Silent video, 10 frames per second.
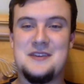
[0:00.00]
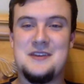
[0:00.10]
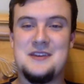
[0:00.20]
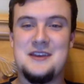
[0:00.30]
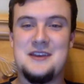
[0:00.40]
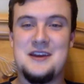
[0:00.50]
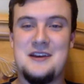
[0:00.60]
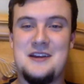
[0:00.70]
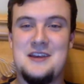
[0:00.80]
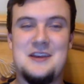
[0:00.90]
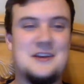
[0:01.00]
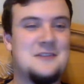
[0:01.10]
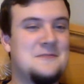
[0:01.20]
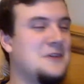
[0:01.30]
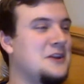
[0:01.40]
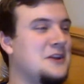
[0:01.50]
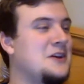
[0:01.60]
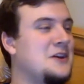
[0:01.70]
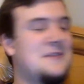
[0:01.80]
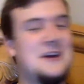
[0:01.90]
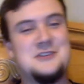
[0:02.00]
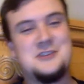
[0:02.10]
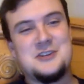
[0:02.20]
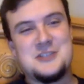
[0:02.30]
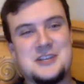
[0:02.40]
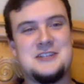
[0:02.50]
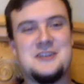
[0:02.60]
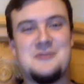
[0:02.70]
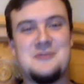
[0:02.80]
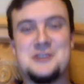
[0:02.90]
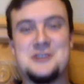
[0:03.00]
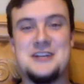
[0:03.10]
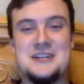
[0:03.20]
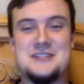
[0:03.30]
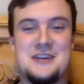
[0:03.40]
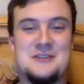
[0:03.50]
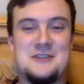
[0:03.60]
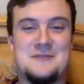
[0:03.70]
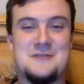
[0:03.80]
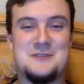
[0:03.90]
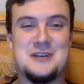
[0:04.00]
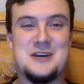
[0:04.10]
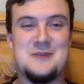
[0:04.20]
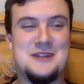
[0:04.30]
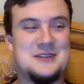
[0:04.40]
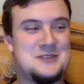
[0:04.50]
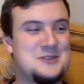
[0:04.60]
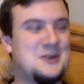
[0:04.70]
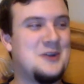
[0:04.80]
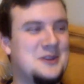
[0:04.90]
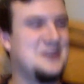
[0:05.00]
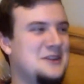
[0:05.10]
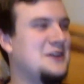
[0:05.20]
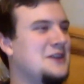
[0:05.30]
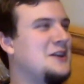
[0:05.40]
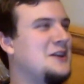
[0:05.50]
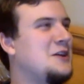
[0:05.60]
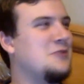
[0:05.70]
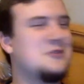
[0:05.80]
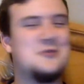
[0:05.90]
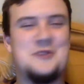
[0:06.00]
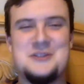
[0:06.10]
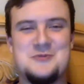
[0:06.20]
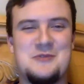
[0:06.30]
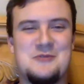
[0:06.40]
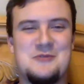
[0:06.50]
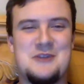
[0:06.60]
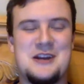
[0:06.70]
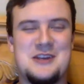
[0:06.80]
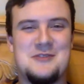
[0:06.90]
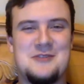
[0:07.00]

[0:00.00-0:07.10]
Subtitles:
yeah. Funny enough, I just got done watching A Knight's Tale for the first time, and they started it with Queen's "We Will Rock You."